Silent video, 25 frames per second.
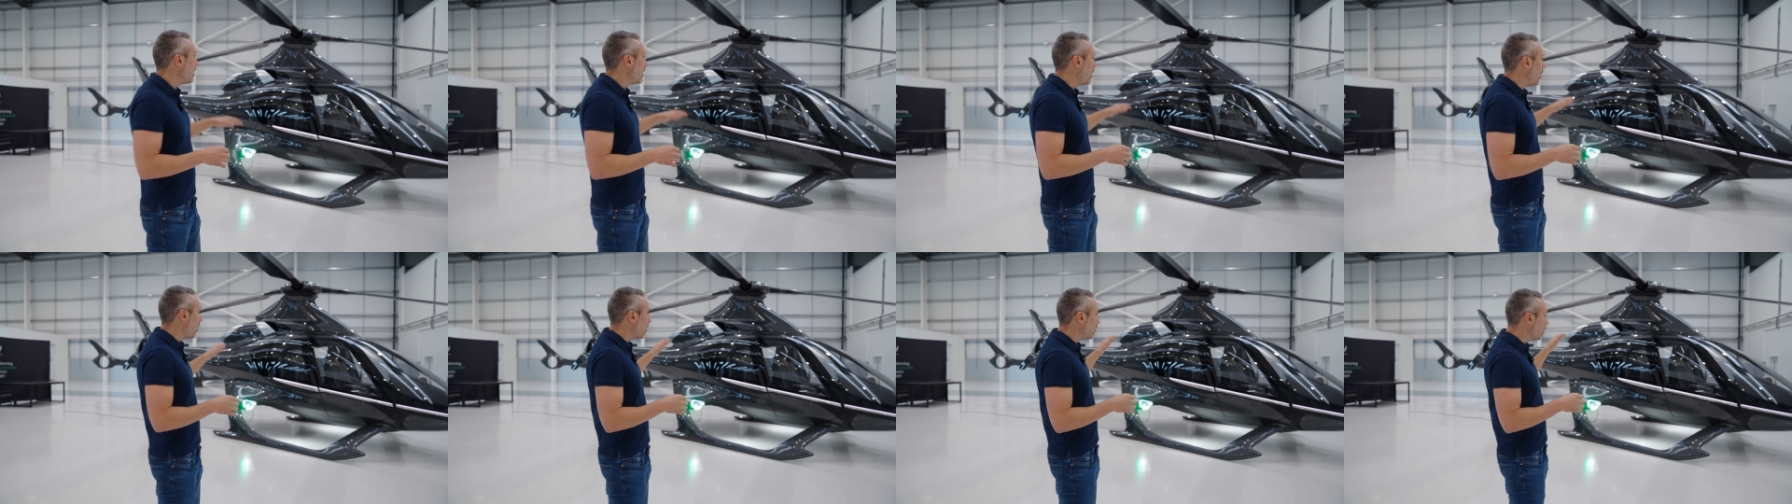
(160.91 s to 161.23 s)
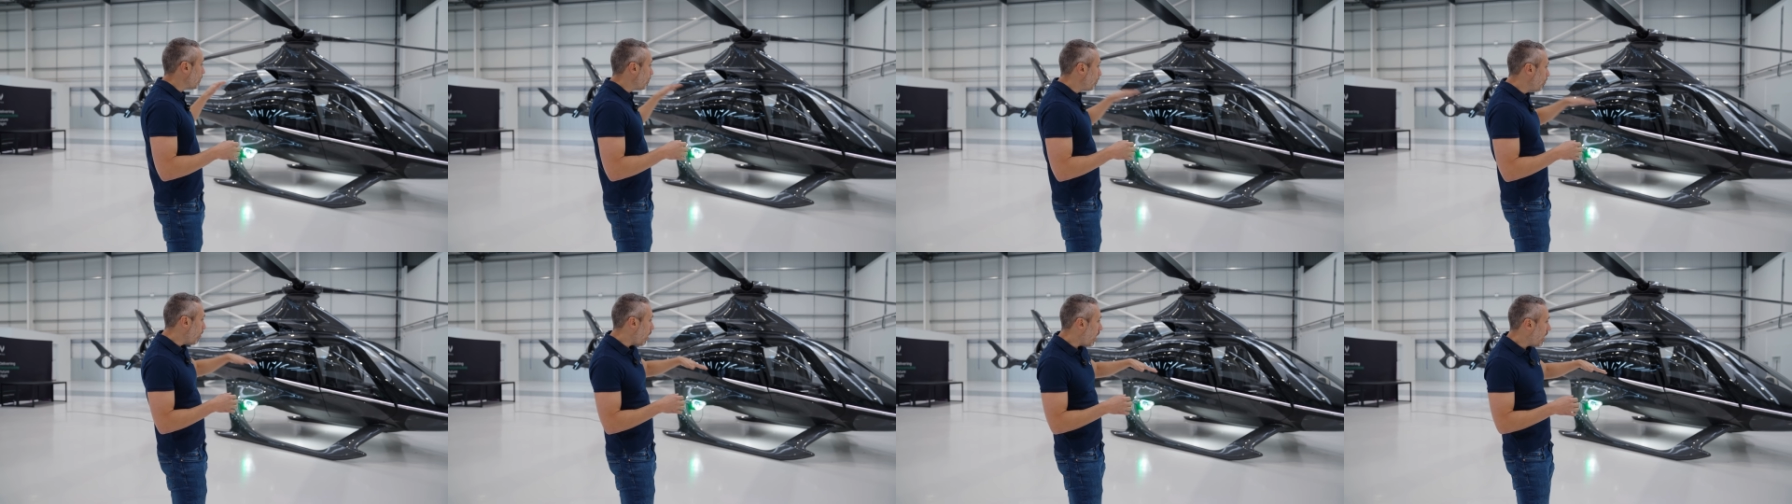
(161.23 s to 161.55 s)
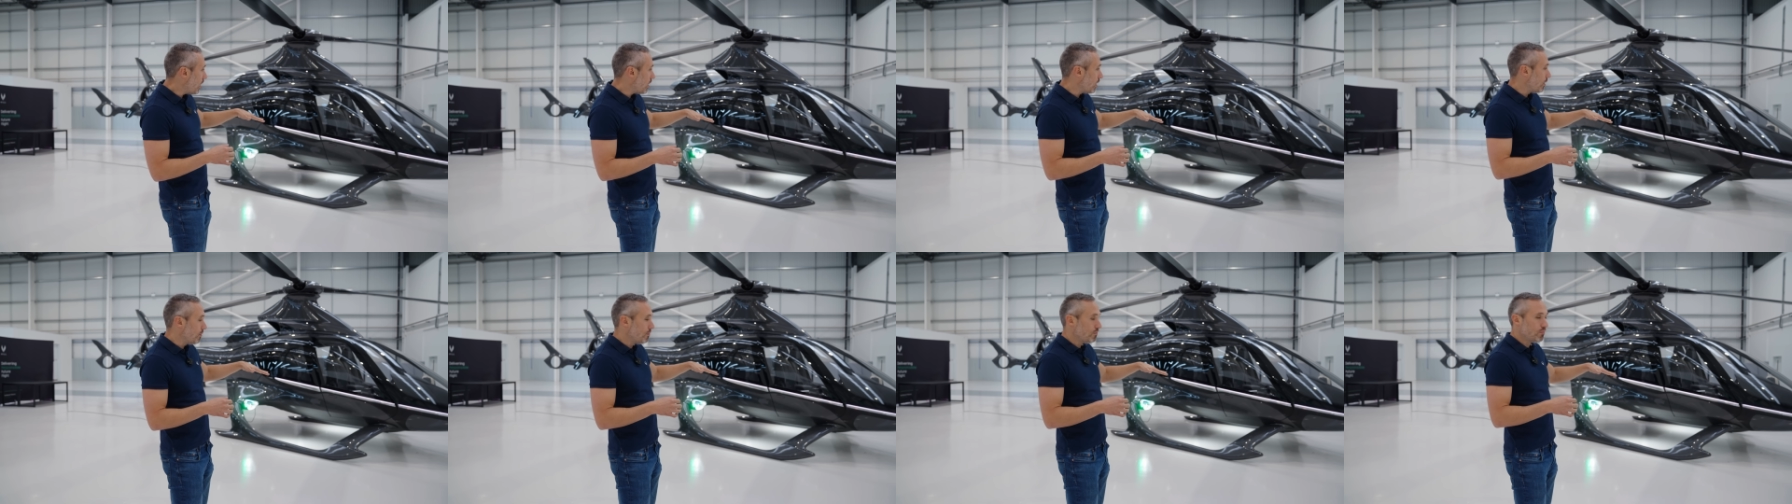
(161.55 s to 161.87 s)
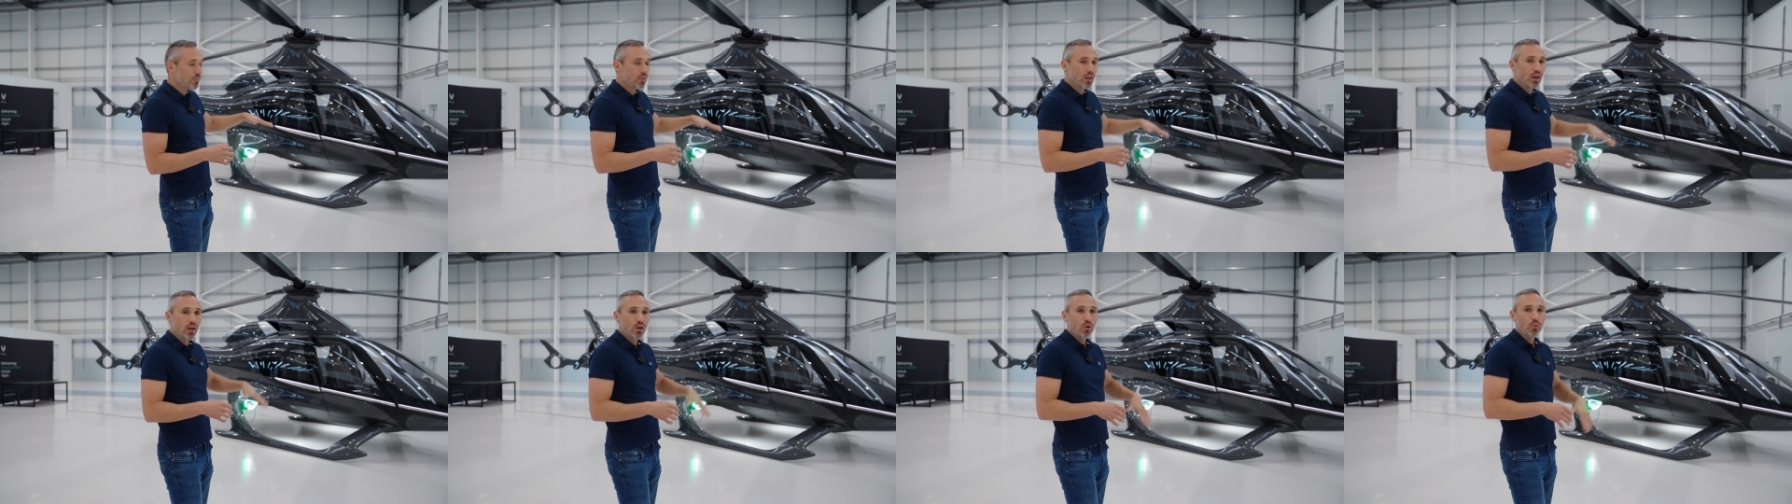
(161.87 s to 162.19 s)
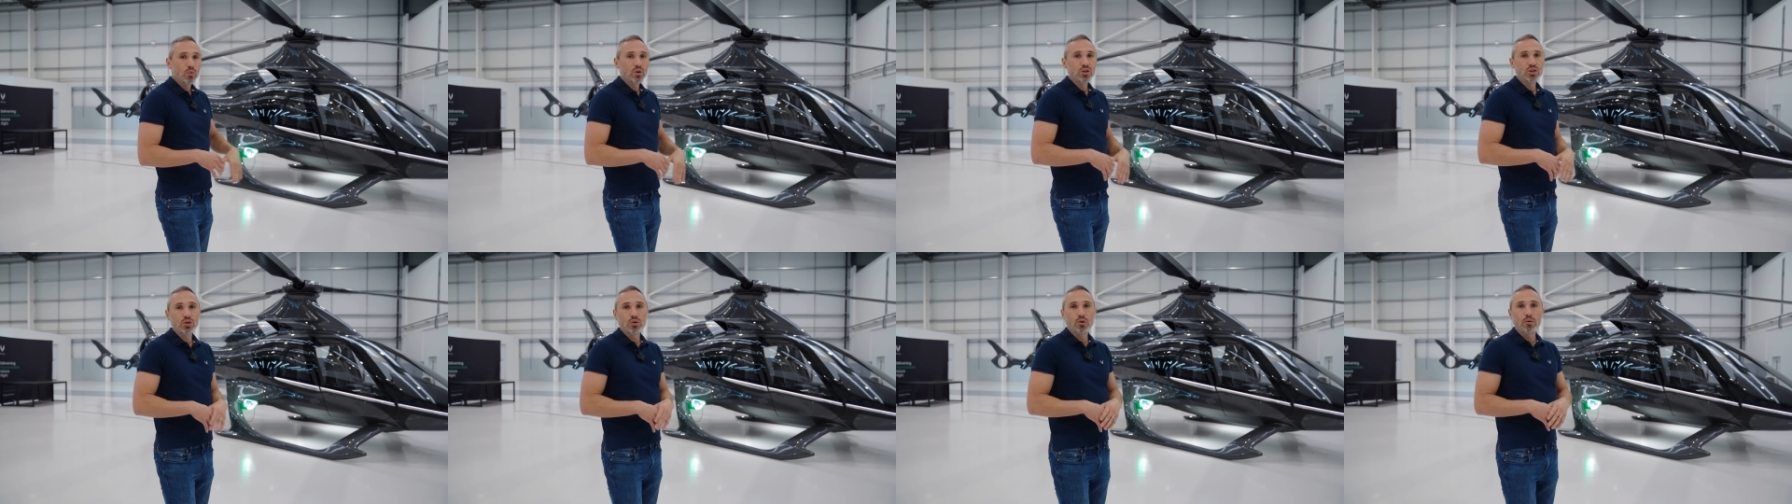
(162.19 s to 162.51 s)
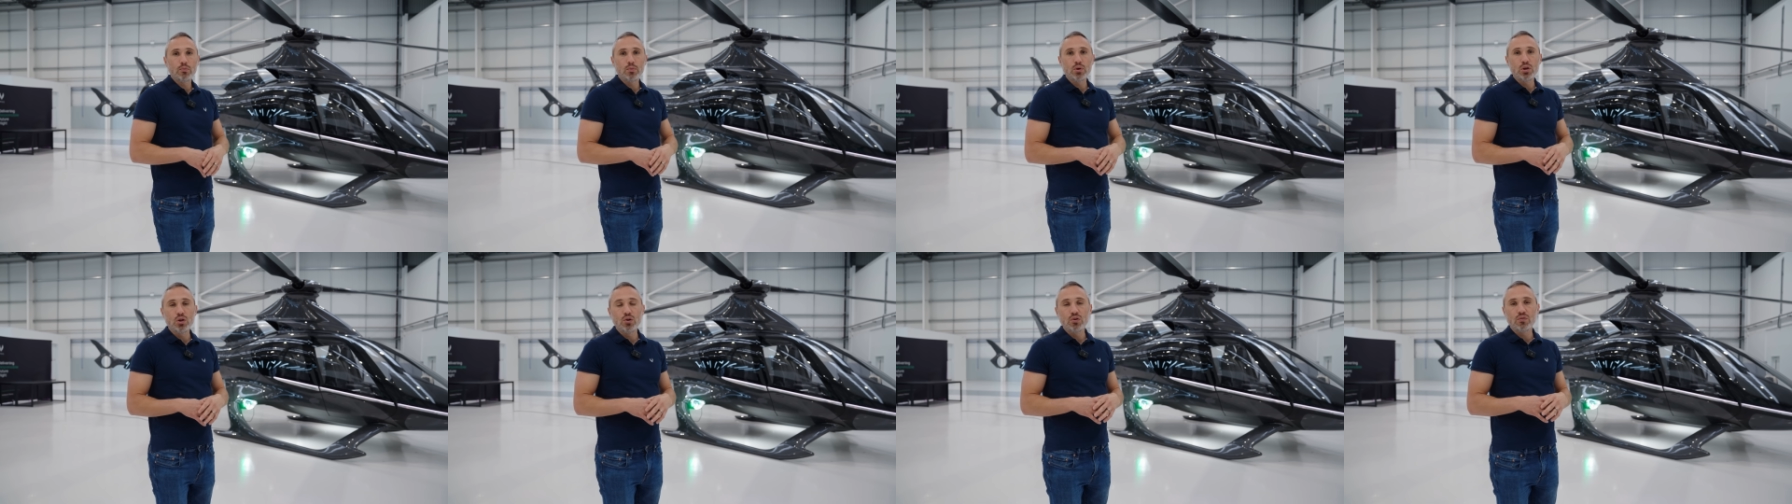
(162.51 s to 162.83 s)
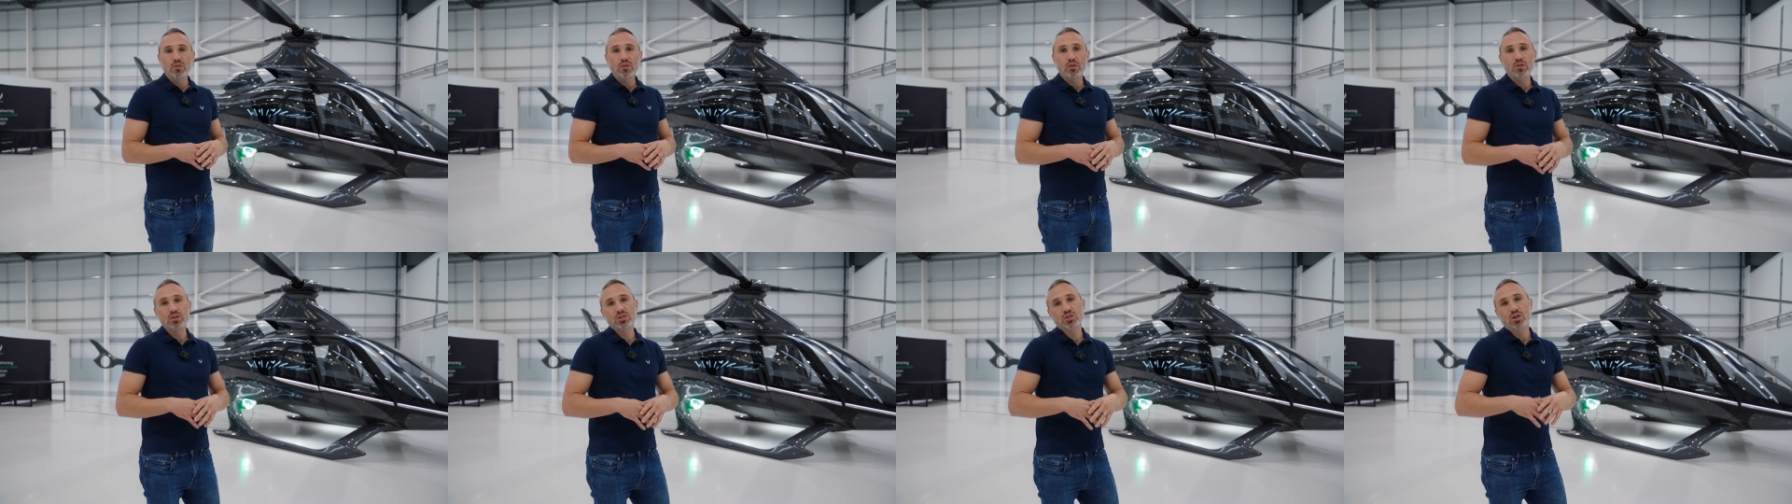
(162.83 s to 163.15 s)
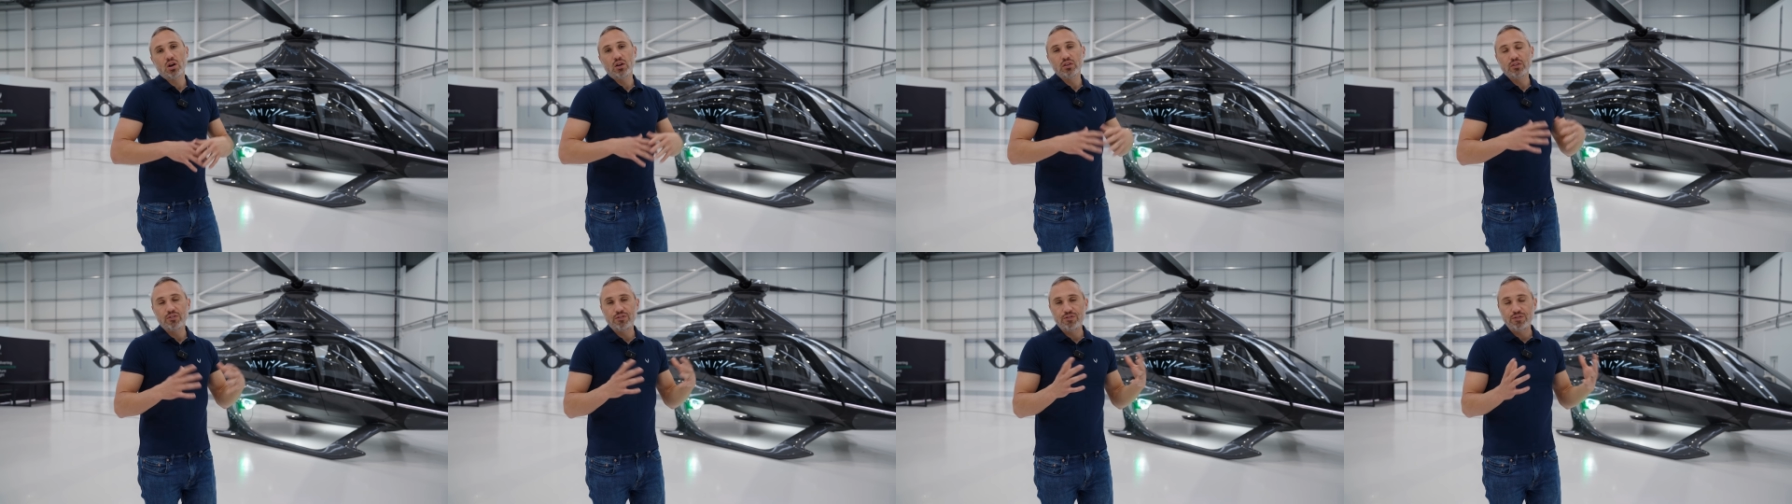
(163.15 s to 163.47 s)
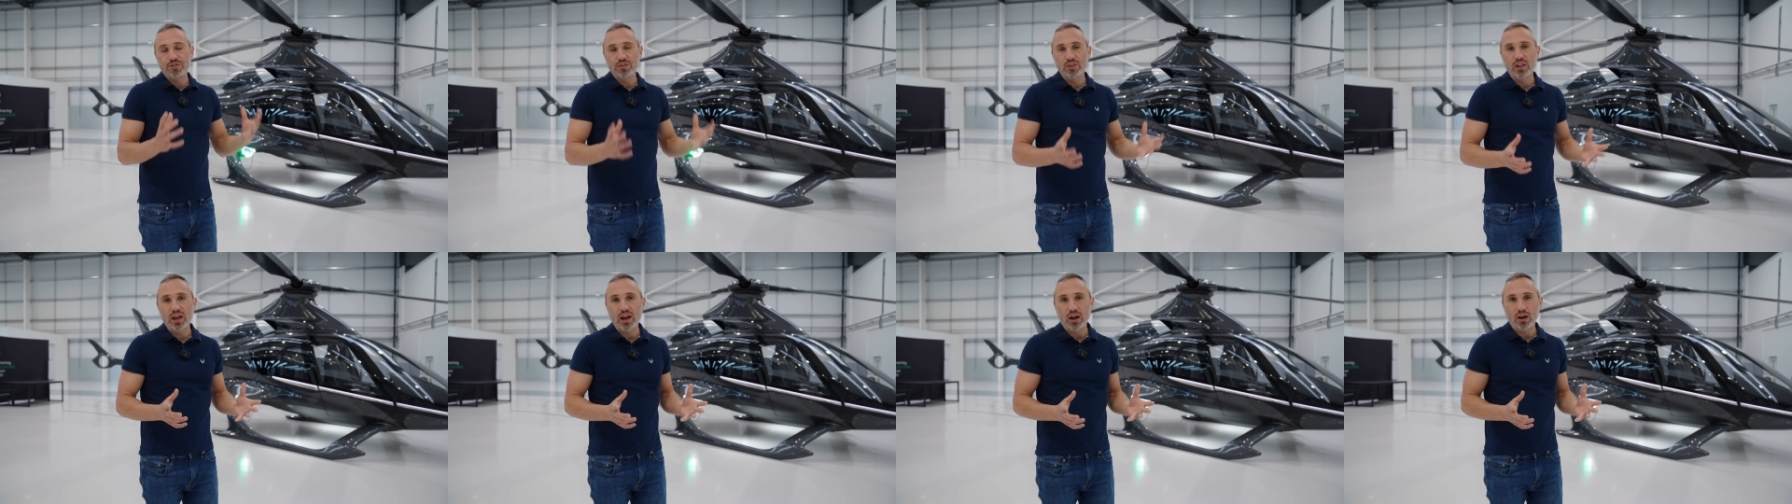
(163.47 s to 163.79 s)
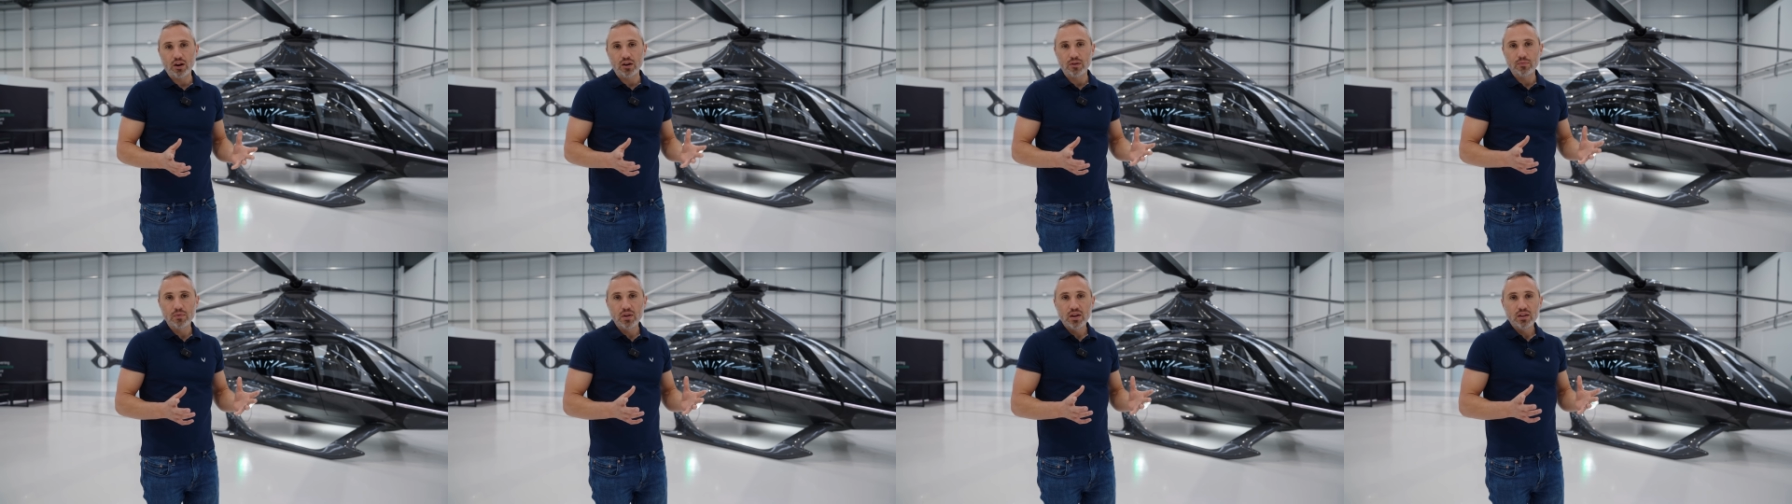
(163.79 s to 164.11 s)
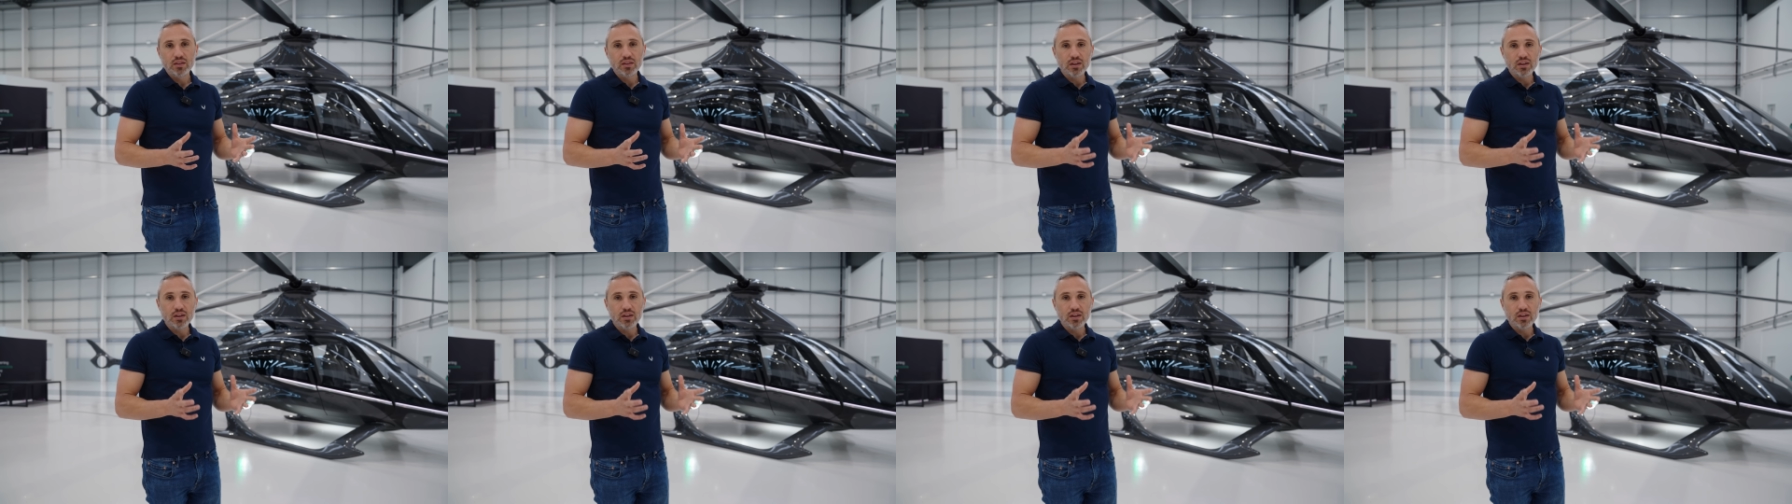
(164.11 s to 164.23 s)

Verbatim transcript: Now at the bottom, we do a maneuver that's called a flare.